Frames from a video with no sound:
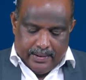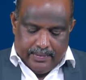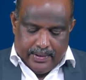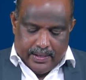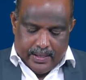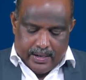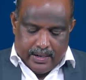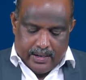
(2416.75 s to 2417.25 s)

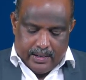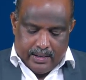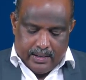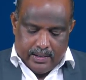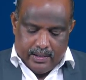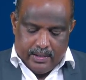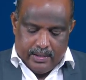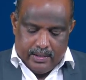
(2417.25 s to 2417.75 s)

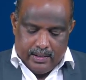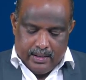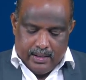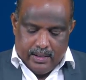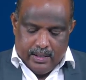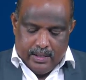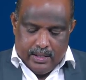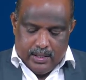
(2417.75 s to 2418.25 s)

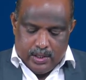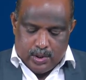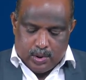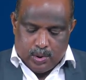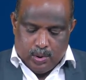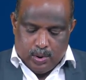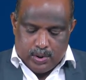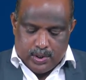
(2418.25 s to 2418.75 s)

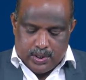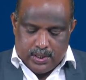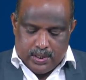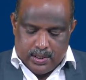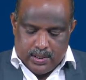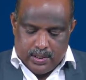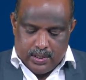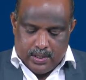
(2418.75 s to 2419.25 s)

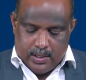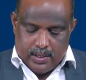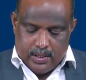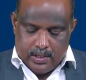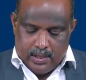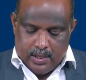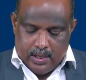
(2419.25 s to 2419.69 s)
Navier-Stokes